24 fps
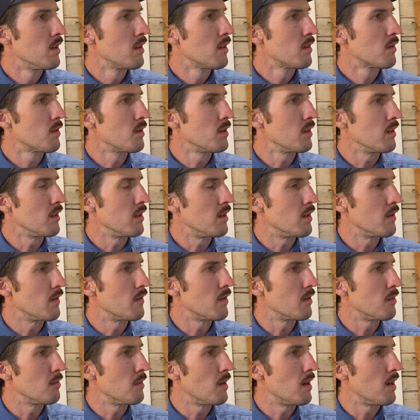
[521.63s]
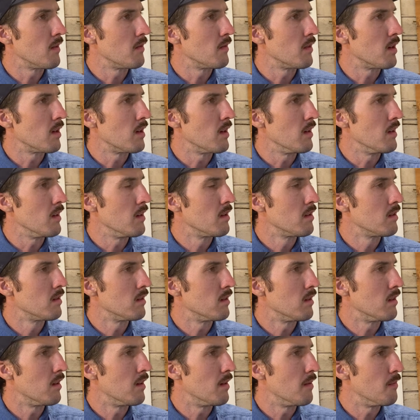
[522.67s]
three liter from my very
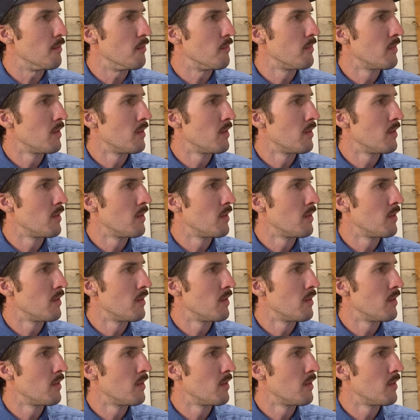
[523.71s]
um,